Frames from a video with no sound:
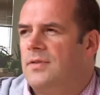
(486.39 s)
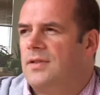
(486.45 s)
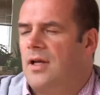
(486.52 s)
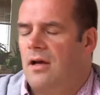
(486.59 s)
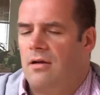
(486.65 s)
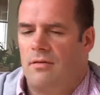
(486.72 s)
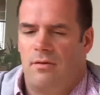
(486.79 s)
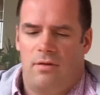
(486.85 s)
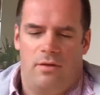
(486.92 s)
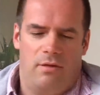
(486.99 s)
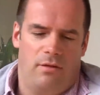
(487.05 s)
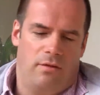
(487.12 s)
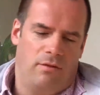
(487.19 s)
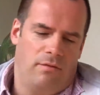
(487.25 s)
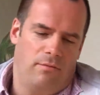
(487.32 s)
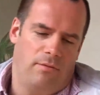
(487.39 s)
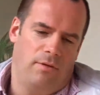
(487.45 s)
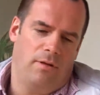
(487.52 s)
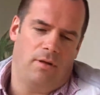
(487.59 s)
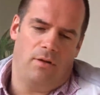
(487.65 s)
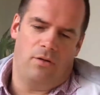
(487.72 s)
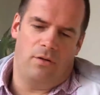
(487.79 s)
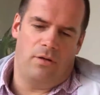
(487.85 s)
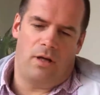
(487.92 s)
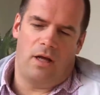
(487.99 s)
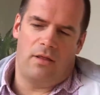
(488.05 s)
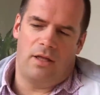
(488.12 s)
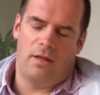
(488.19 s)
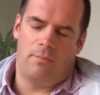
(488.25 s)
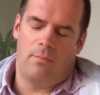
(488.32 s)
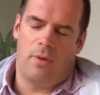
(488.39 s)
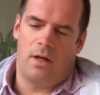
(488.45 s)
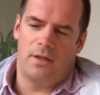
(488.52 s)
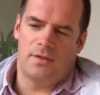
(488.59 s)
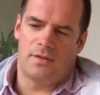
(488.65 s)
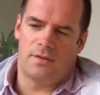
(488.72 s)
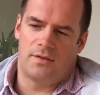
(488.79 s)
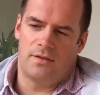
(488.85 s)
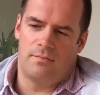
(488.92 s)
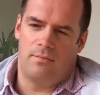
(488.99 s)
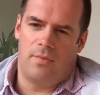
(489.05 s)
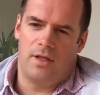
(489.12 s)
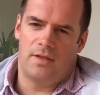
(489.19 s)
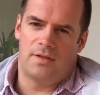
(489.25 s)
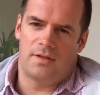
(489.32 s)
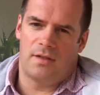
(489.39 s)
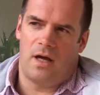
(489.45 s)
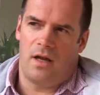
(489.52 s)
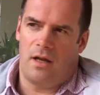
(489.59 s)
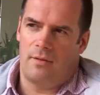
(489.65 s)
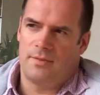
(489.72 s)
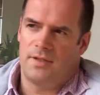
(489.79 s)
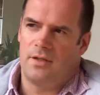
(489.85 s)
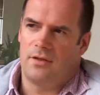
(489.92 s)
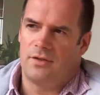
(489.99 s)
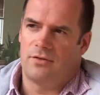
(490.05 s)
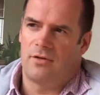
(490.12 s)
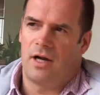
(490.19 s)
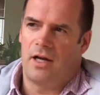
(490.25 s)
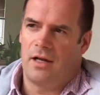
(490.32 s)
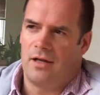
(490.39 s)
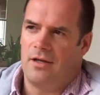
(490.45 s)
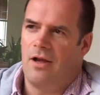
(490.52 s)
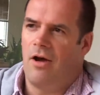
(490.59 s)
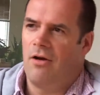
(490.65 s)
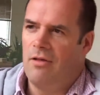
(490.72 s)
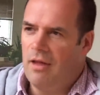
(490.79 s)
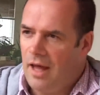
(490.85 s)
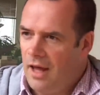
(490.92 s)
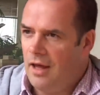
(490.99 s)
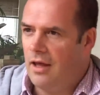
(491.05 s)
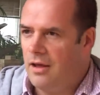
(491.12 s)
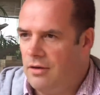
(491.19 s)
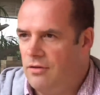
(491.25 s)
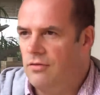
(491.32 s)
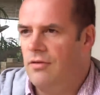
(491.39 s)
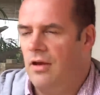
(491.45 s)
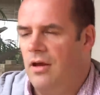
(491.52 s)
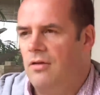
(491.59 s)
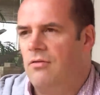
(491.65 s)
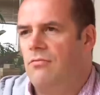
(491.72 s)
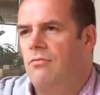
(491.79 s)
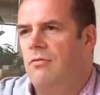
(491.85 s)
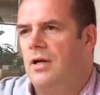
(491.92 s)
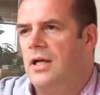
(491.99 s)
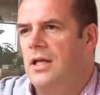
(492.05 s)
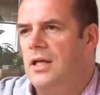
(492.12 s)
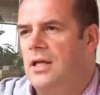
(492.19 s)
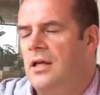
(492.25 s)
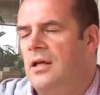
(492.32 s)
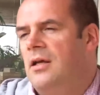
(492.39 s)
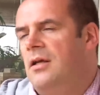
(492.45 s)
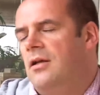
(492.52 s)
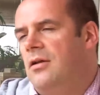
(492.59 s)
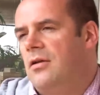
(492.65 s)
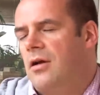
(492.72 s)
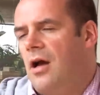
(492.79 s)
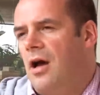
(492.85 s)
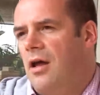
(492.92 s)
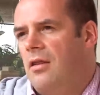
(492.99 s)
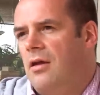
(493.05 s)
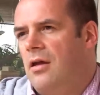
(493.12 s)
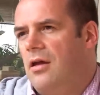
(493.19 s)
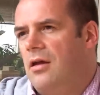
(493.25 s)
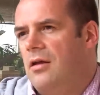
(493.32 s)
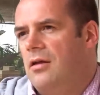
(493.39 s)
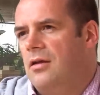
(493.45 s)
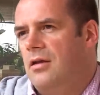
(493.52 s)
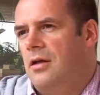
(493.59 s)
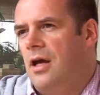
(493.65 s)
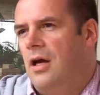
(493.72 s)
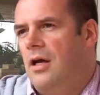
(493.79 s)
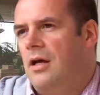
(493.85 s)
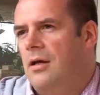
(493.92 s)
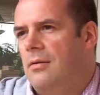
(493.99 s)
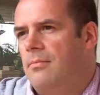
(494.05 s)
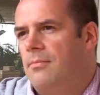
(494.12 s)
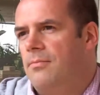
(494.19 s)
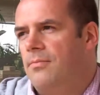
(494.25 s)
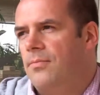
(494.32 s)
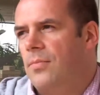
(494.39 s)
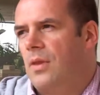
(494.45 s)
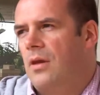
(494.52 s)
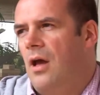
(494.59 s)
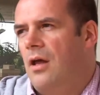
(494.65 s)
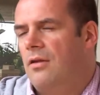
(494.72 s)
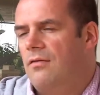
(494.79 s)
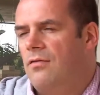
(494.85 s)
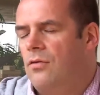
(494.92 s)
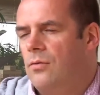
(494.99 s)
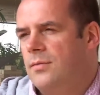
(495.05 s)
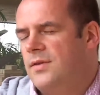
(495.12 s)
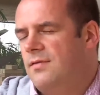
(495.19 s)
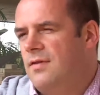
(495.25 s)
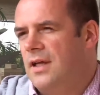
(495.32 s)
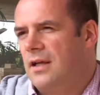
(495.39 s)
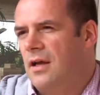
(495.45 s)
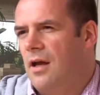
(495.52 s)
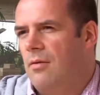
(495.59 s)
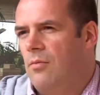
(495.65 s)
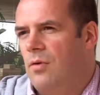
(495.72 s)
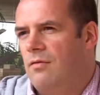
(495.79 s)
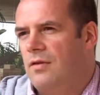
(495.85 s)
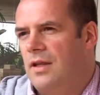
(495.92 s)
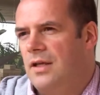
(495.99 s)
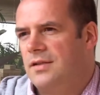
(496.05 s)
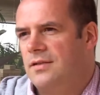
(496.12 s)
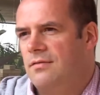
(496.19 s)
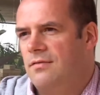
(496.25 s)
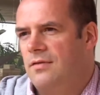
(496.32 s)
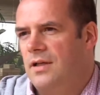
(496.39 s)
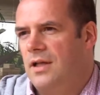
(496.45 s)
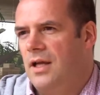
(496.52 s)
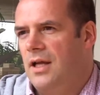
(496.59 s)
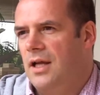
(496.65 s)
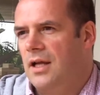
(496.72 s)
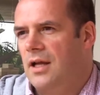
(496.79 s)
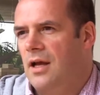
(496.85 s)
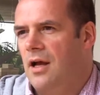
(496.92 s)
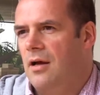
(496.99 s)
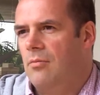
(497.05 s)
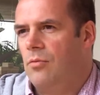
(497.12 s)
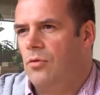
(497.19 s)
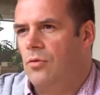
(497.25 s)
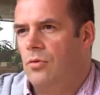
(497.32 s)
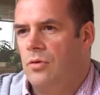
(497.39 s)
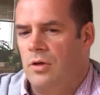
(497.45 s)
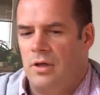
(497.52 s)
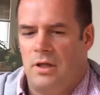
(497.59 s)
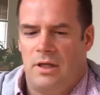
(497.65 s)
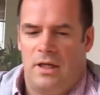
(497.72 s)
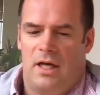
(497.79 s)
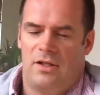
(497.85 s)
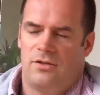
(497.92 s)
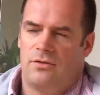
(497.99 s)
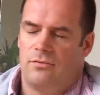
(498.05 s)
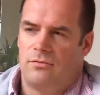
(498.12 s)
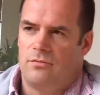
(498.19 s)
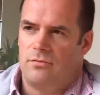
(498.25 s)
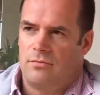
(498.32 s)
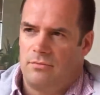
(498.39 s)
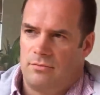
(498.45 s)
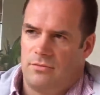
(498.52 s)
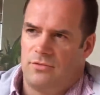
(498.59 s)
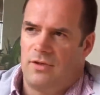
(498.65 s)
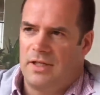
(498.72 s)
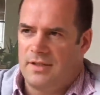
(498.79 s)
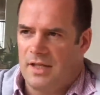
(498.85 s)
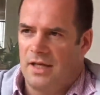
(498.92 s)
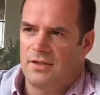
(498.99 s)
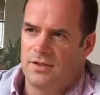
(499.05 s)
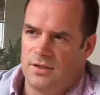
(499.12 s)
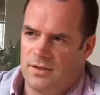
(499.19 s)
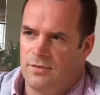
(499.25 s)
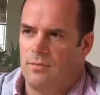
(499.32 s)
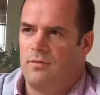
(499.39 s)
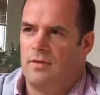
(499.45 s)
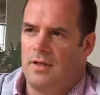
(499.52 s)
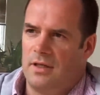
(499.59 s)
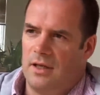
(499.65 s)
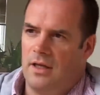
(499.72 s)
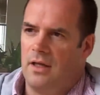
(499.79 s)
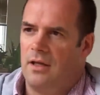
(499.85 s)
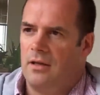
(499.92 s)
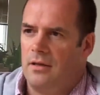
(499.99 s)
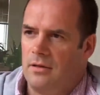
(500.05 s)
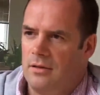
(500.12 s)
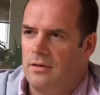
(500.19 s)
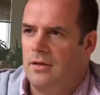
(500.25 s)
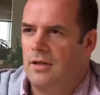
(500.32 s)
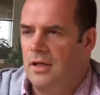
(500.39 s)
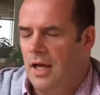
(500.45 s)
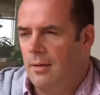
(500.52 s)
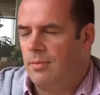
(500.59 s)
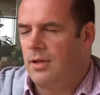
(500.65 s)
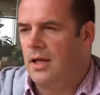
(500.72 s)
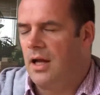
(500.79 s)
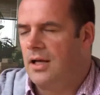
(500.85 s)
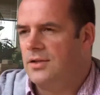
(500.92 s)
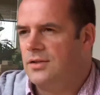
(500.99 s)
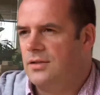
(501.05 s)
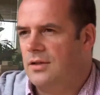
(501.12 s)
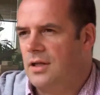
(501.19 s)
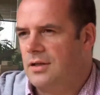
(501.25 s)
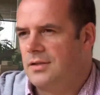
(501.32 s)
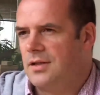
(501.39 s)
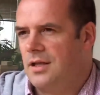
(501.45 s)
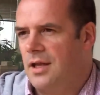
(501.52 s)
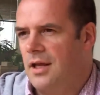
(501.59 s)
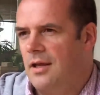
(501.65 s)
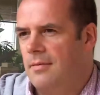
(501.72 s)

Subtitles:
So I think most startups in Australia know that and really look at other forms of income, whether that's affiliate income or actual transactions within the application, things like